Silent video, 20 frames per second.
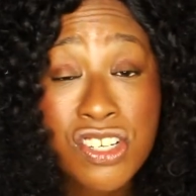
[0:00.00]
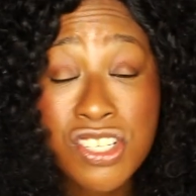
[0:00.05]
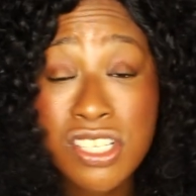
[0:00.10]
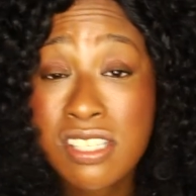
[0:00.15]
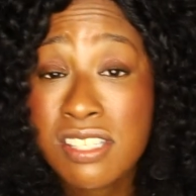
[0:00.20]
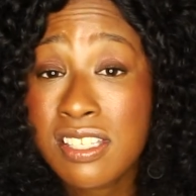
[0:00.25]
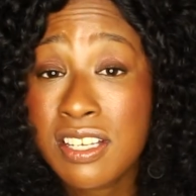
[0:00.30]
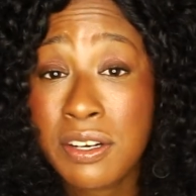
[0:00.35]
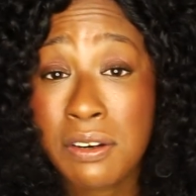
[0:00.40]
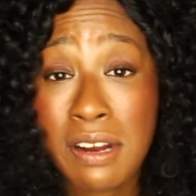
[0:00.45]

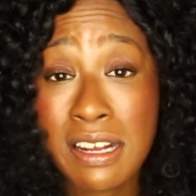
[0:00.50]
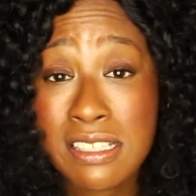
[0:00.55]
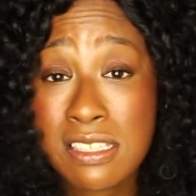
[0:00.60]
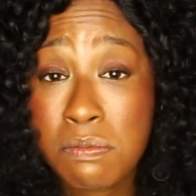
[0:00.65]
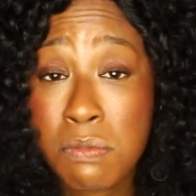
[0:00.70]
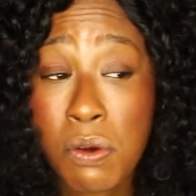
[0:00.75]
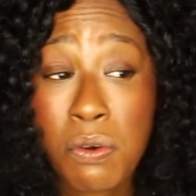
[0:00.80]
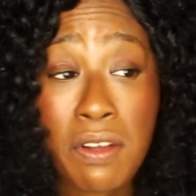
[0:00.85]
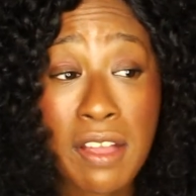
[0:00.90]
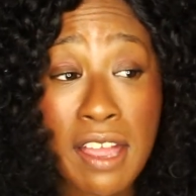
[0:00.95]
just cigarette
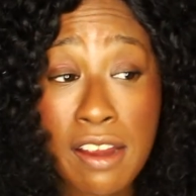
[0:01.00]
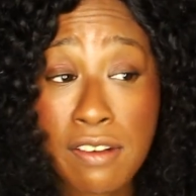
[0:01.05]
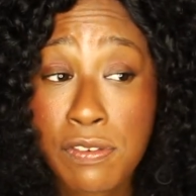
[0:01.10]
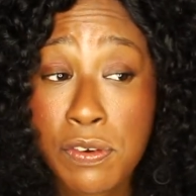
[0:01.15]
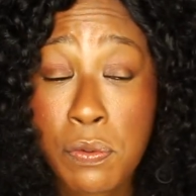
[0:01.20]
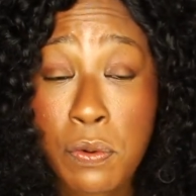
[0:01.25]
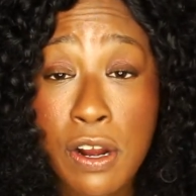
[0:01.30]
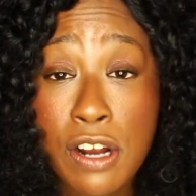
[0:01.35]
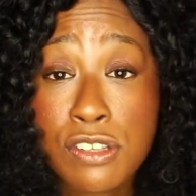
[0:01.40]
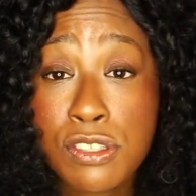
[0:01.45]
smoke
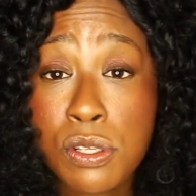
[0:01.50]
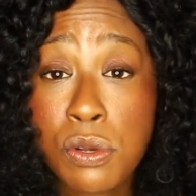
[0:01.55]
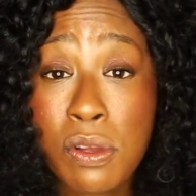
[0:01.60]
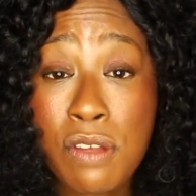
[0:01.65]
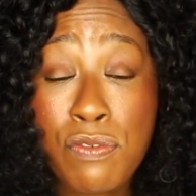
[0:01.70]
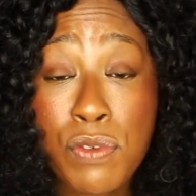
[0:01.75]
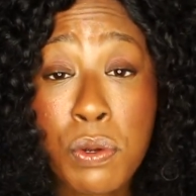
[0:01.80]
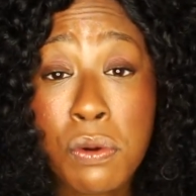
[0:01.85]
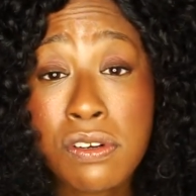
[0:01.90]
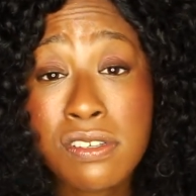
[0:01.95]
everywhere. So
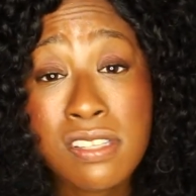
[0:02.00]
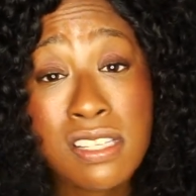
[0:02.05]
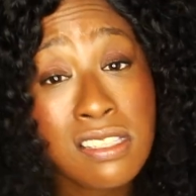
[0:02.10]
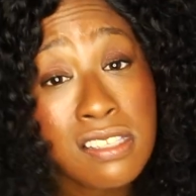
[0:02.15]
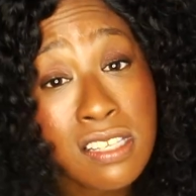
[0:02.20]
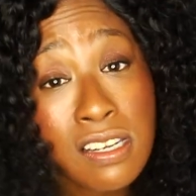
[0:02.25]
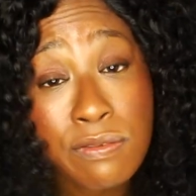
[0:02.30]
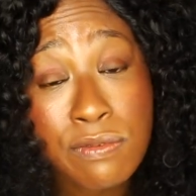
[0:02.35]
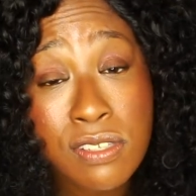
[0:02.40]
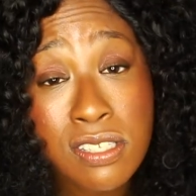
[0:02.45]
if you are
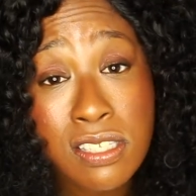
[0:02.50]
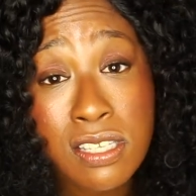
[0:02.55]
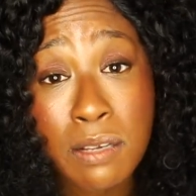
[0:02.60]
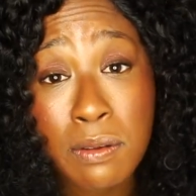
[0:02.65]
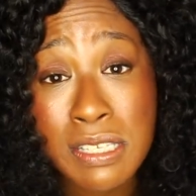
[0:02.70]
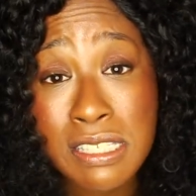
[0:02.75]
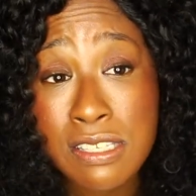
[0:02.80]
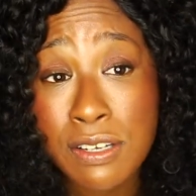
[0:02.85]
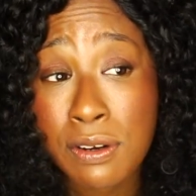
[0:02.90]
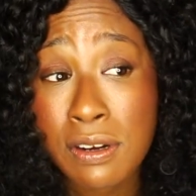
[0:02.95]
sensitive
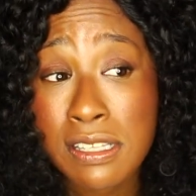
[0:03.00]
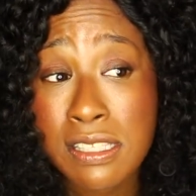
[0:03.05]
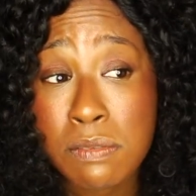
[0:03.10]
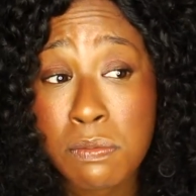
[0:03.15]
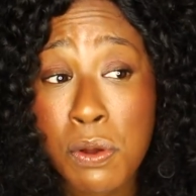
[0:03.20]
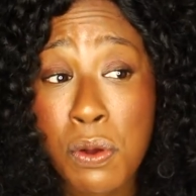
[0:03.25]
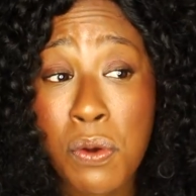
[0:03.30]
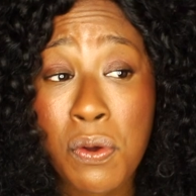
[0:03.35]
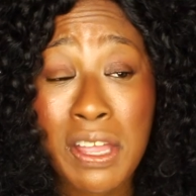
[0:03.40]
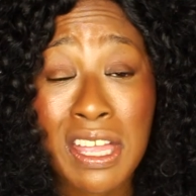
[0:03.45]
to cigarette
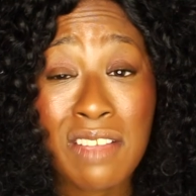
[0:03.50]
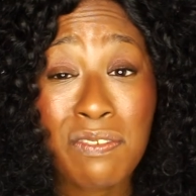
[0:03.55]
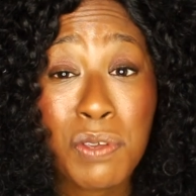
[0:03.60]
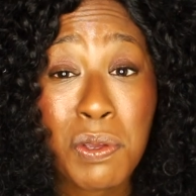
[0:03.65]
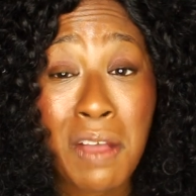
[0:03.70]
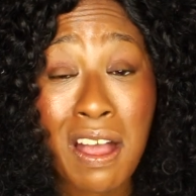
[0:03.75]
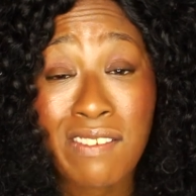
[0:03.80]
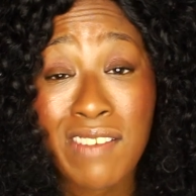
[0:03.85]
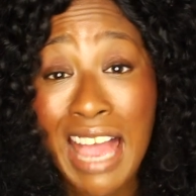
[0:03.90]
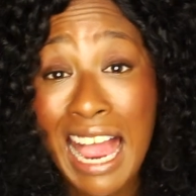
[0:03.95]
smoke, if
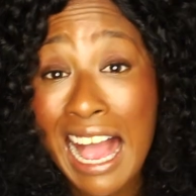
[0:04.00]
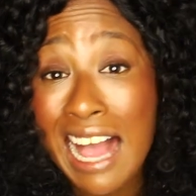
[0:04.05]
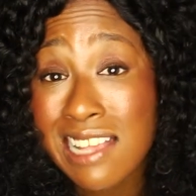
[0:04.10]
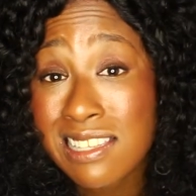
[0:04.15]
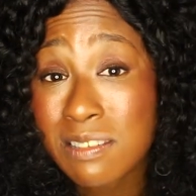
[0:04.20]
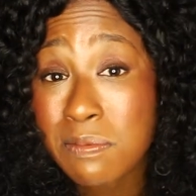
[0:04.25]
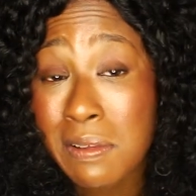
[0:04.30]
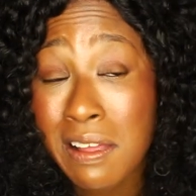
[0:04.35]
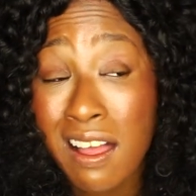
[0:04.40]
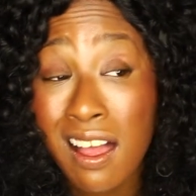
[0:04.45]
you have
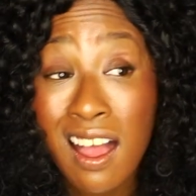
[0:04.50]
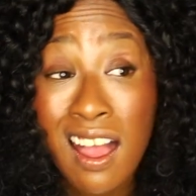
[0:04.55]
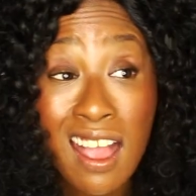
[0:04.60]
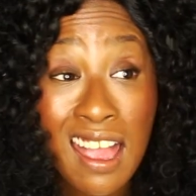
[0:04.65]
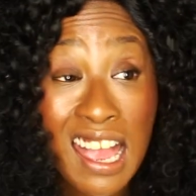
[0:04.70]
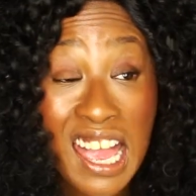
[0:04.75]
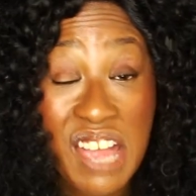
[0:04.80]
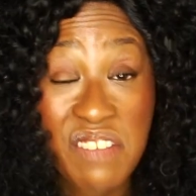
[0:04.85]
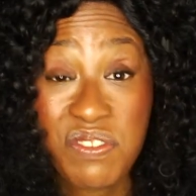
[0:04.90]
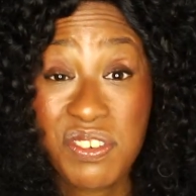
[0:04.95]
asthma,
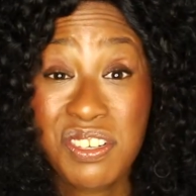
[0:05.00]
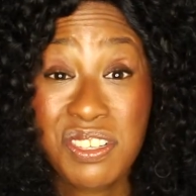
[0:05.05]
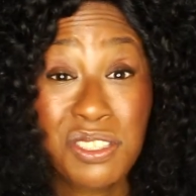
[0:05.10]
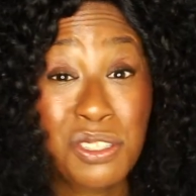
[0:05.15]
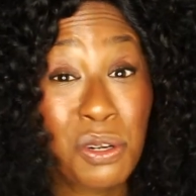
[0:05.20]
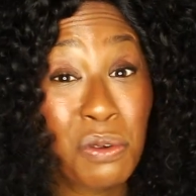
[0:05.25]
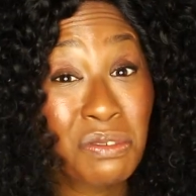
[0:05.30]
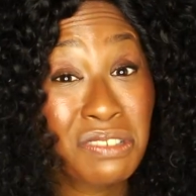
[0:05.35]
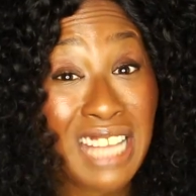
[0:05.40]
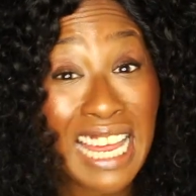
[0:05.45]
if you
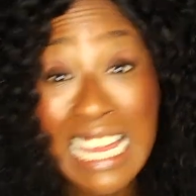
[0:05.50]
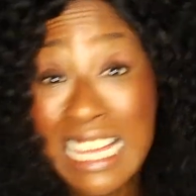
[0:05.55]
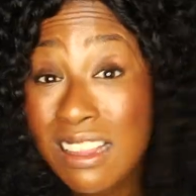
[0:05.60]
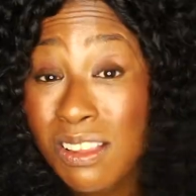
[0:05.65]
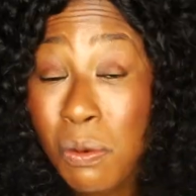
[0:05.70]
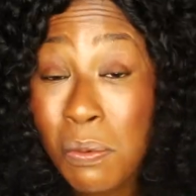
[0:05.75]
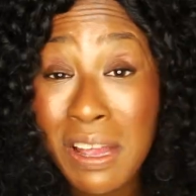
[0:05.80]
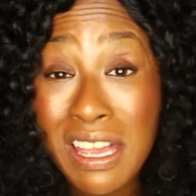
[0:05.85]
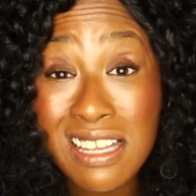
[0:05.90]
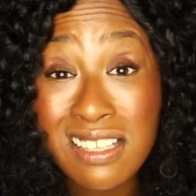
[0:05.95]
just don't like
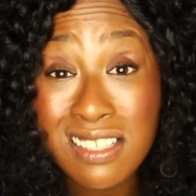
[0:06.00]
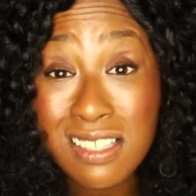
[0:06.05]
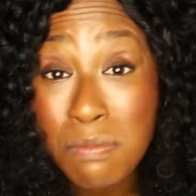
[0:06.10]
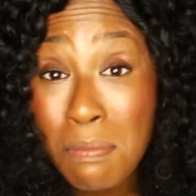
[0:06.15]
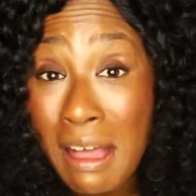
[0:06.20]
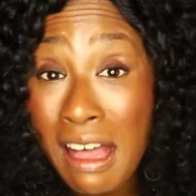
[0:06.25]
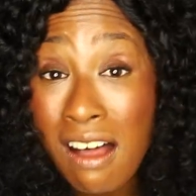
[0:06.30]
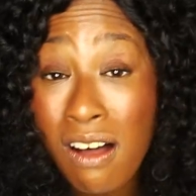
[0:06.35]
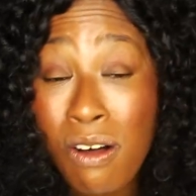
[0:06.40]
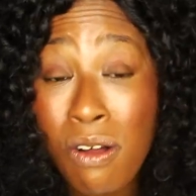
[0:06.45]
the way it
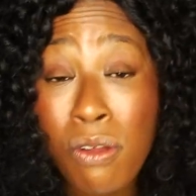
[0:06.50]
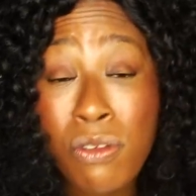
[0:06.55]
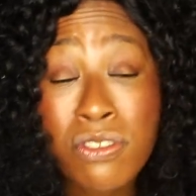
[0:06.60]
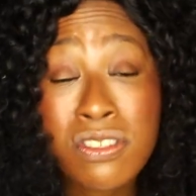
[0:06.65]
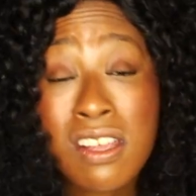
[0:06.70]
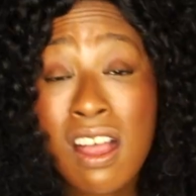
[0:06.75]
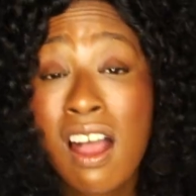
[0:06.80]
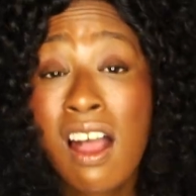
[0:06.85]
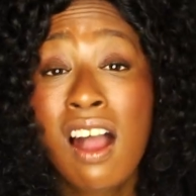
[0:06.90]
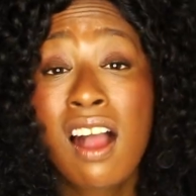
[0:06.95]

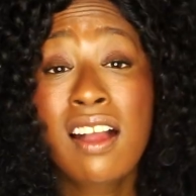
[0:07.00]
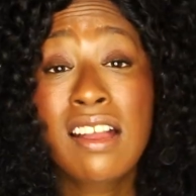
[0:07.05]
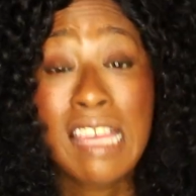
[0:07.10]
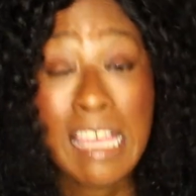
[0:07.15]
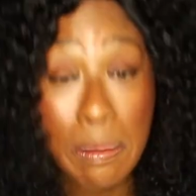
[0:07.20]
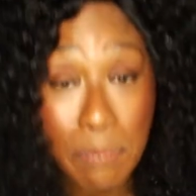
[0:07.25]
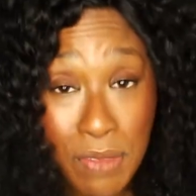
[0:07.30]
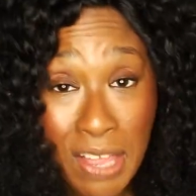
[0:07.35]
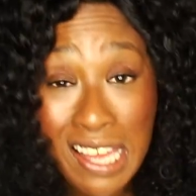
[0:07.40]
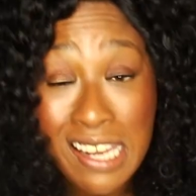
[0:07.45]
smells,
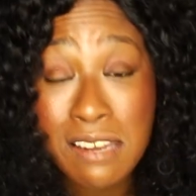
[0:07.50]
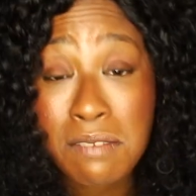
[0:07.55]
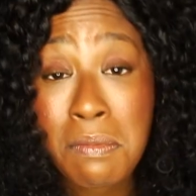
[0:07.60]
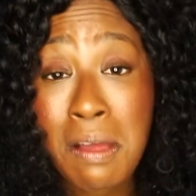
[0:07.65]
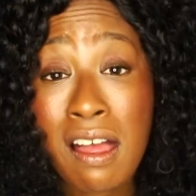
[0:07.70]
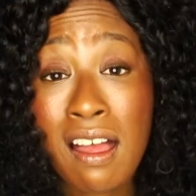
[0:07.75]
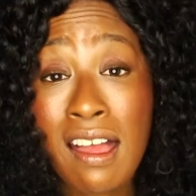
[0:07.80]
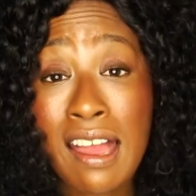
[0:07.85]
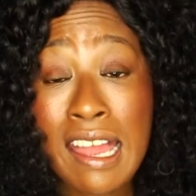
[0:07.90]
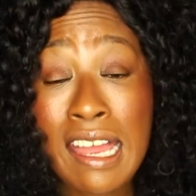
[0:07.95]
keep that in
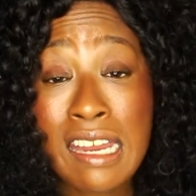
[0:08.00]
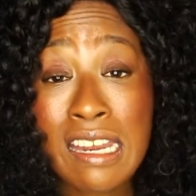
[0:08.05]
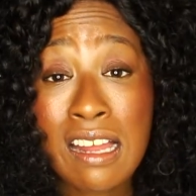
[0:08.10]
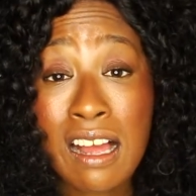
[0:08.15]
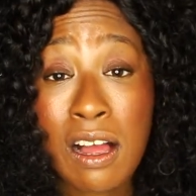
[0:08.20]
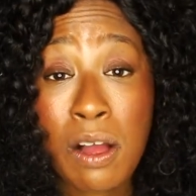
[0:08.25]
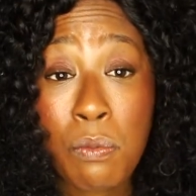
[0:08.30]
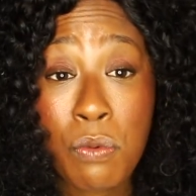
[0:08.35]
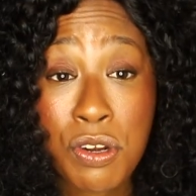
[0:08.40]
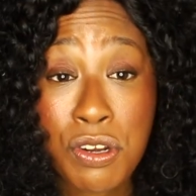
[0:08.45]
mind
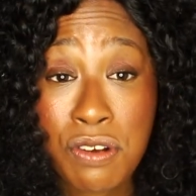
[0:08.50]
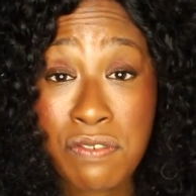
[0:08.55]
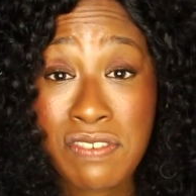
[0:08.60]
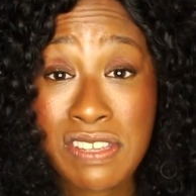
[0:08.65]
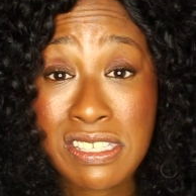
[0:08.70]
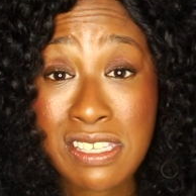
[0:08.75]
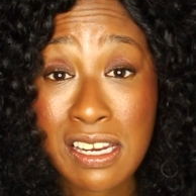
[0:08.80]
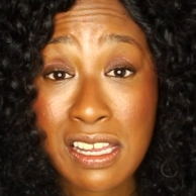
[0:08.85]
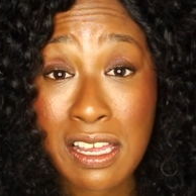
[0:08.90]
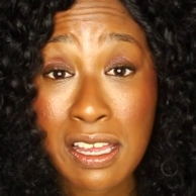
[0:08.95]
when you're
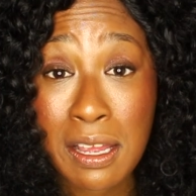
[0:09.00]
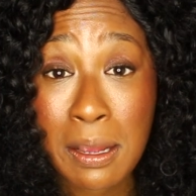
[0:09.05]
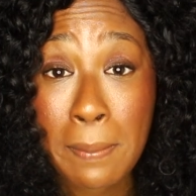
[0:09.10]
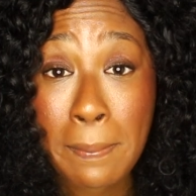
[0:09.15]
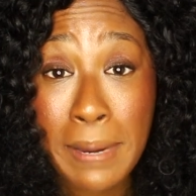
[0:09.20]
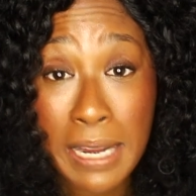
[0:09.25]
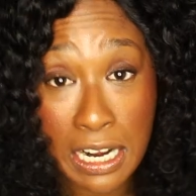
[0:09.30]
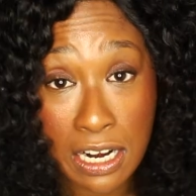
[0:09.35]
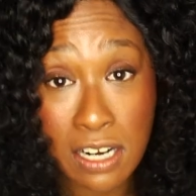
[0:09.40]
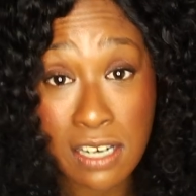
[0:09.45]
visiting
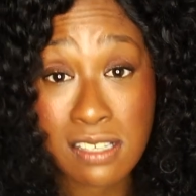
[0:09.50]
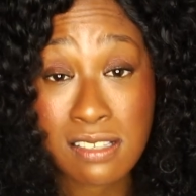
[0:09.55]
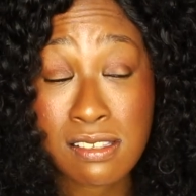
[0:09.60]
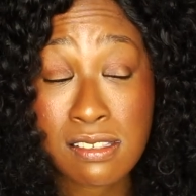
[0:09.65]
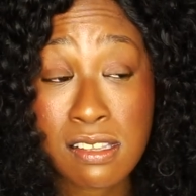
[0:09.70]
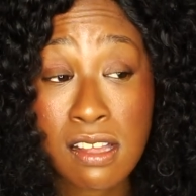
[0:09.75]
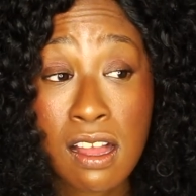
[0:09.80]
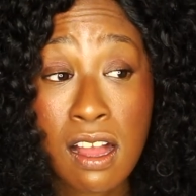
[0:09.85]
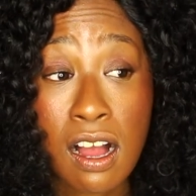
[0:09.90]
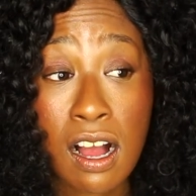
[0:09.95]

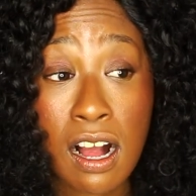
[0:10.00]
Paris,